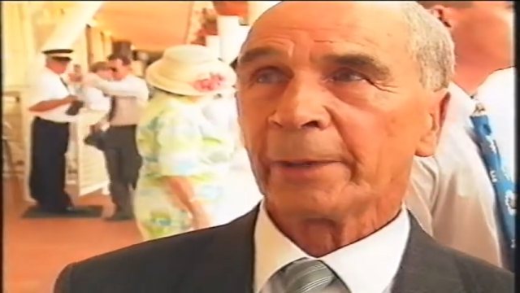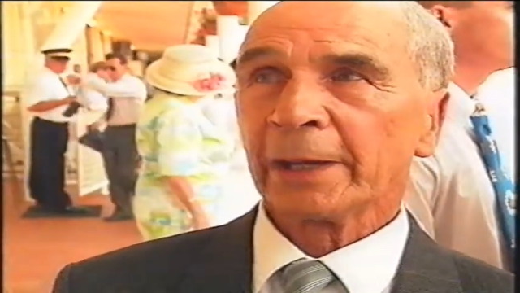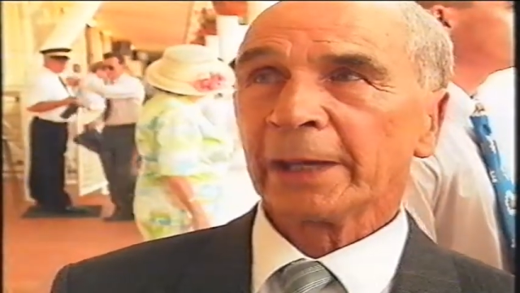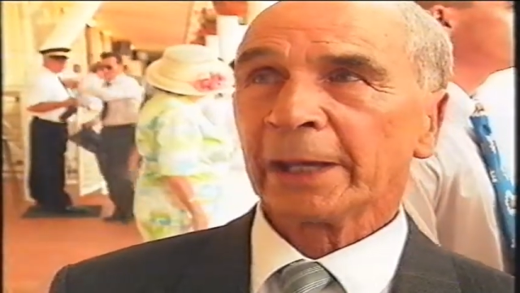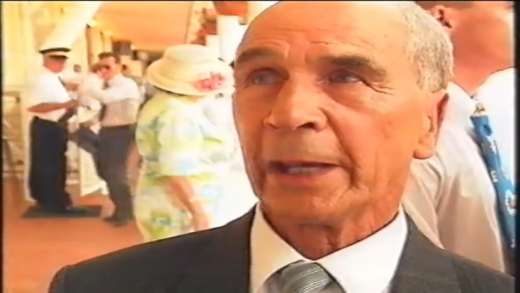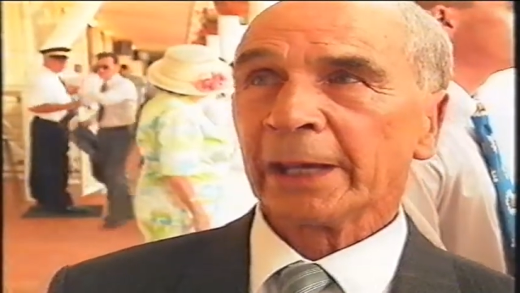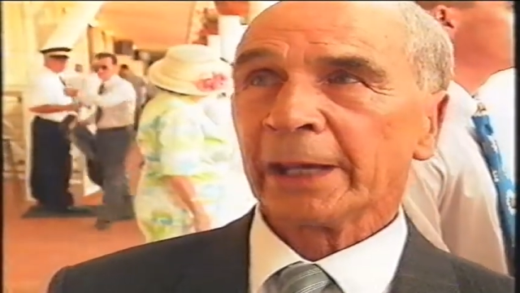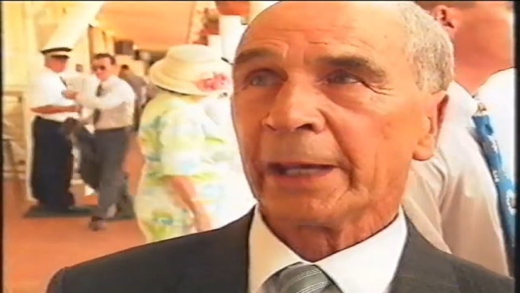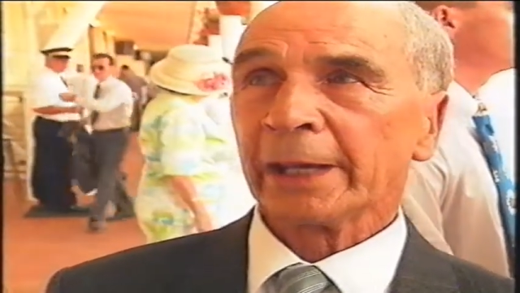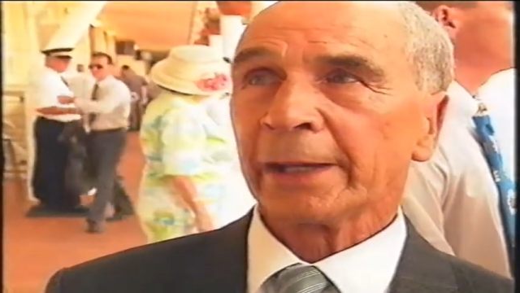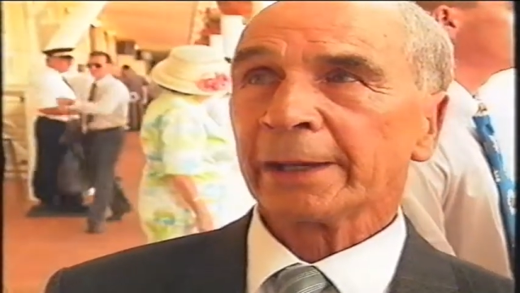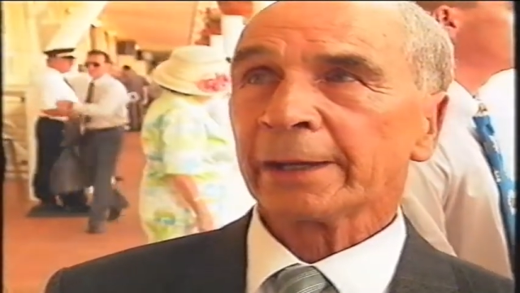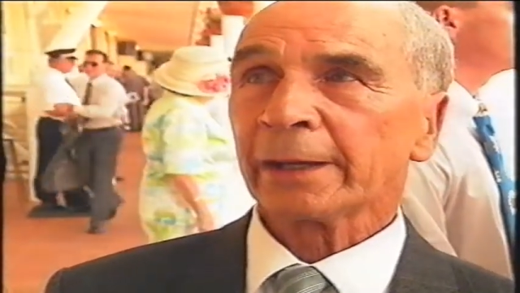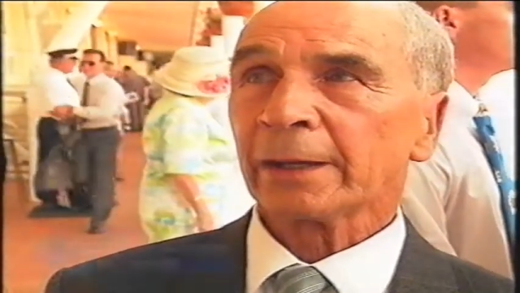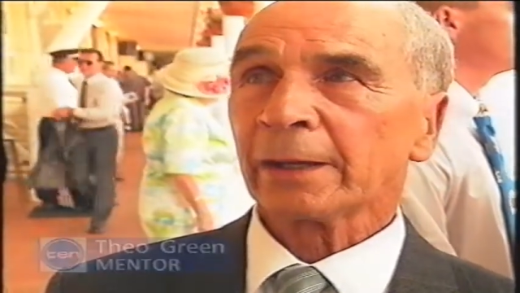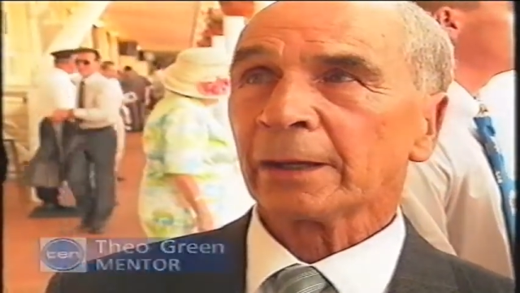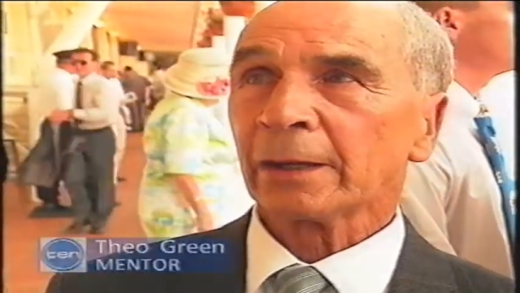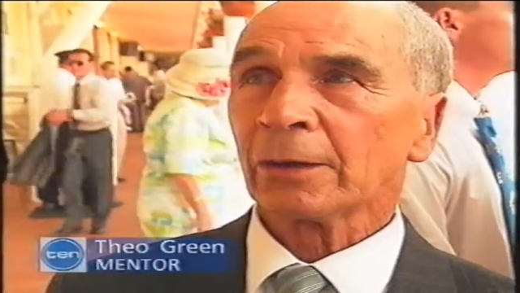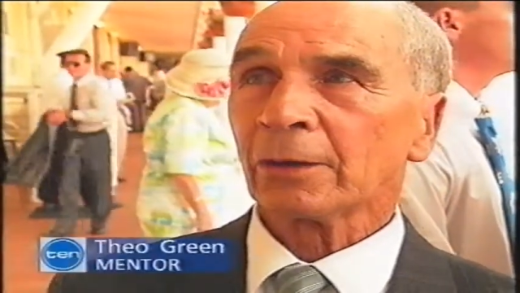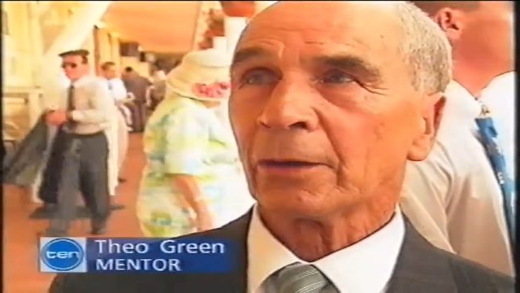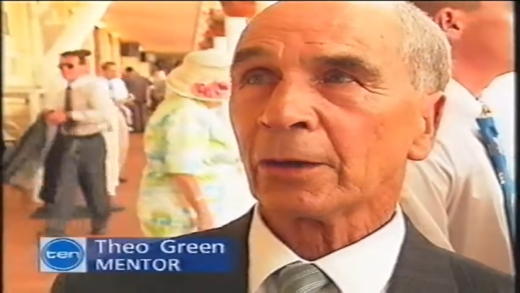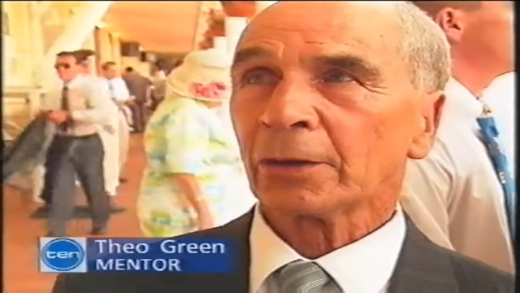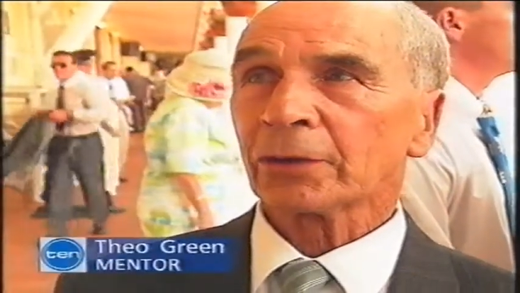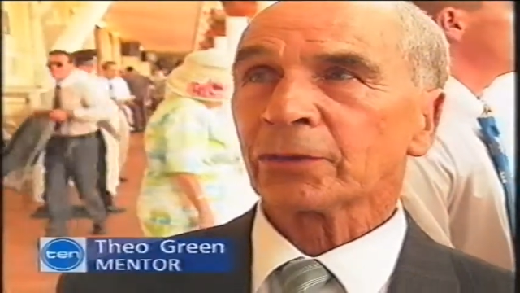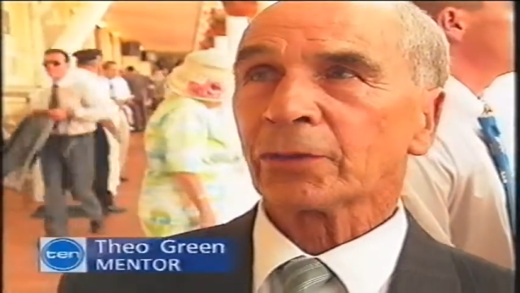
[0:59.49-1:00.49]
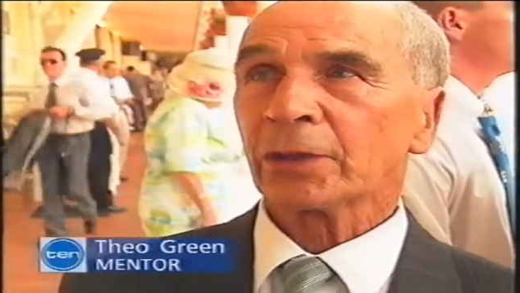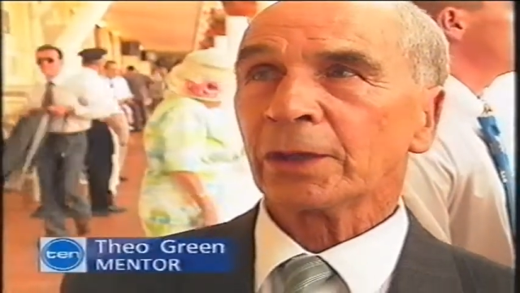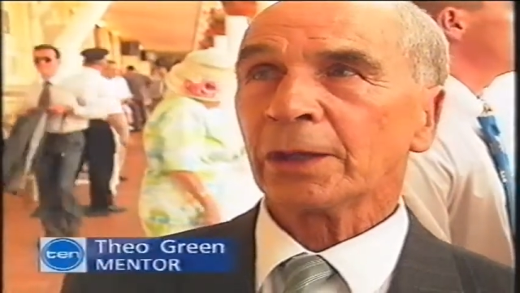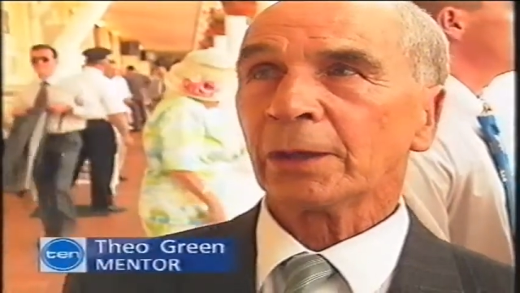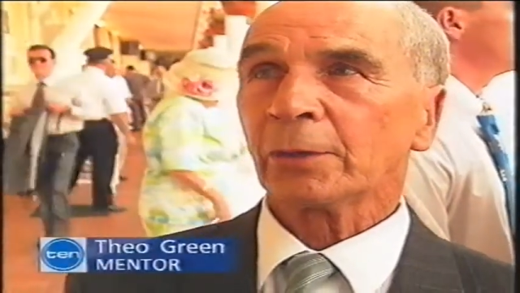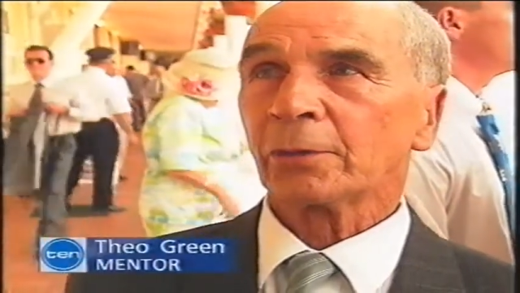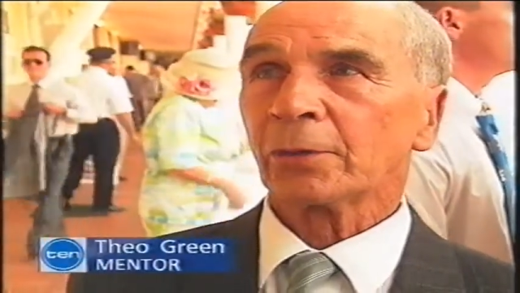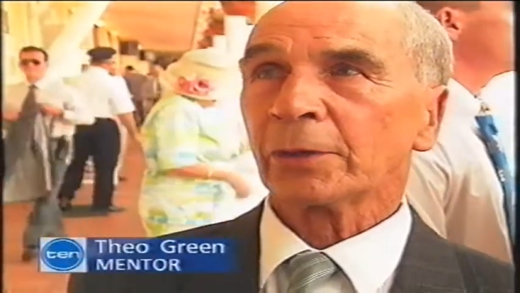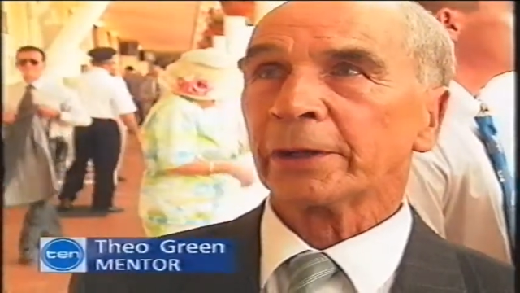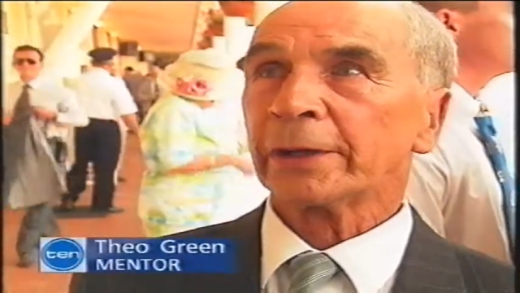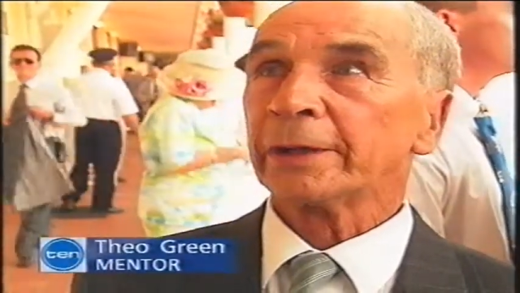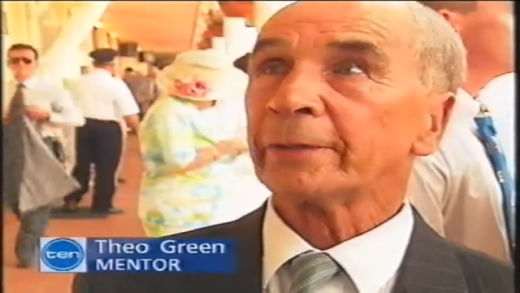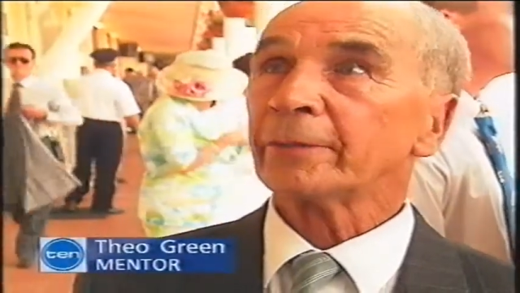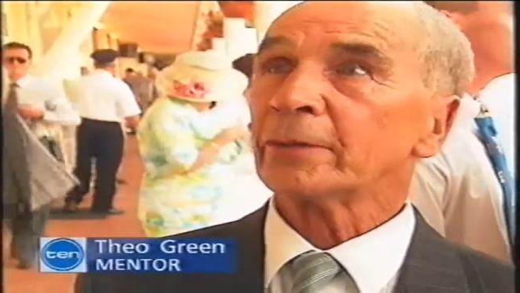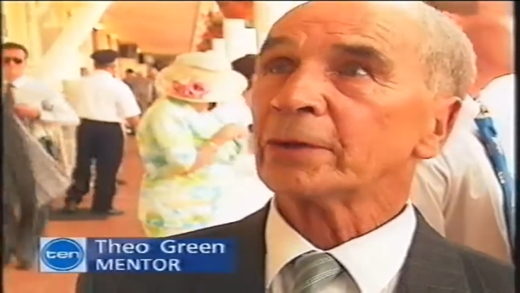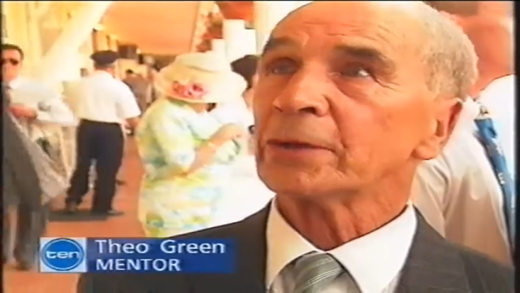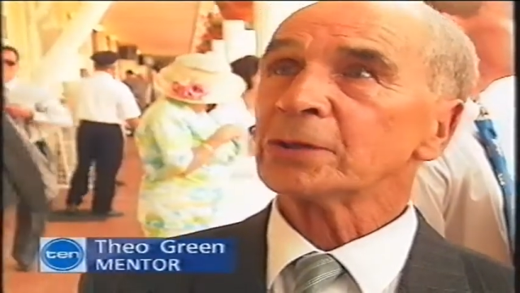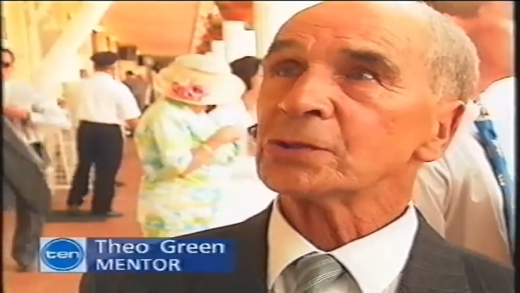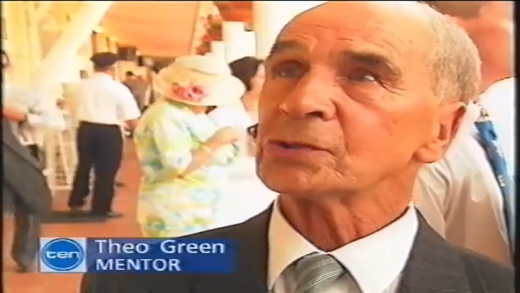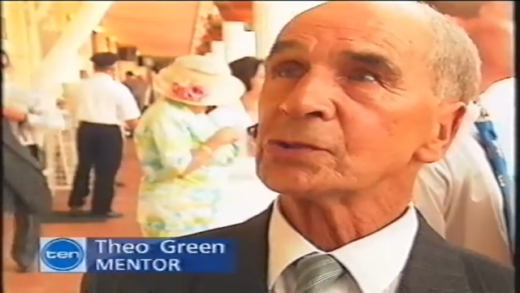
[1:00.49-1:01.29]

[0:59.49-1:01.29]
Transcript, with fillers: man, and I think whatever